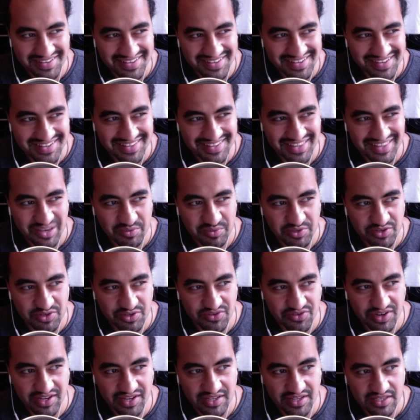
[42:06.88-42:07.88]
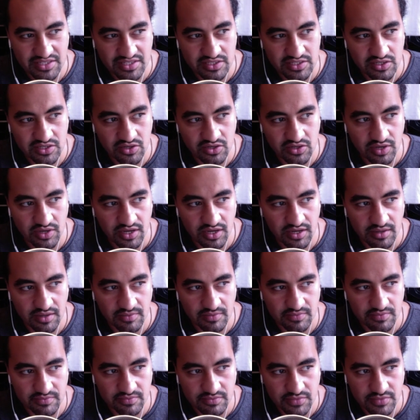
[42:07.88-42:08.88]
That'll be great.
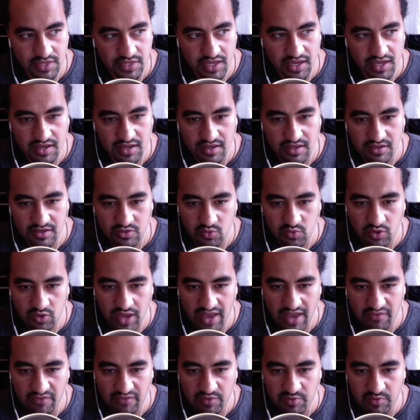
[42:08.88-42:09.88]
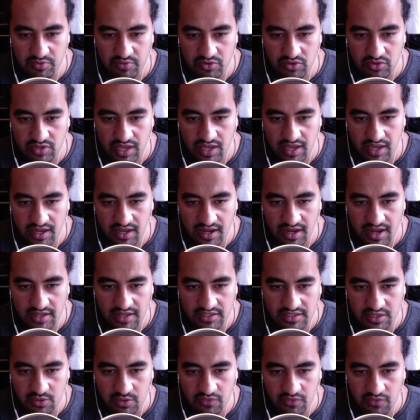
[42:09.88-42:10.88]
So we'll have people get in
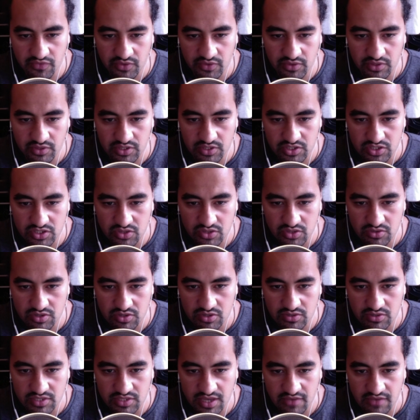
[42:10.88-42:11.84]
contact with you in the show notes.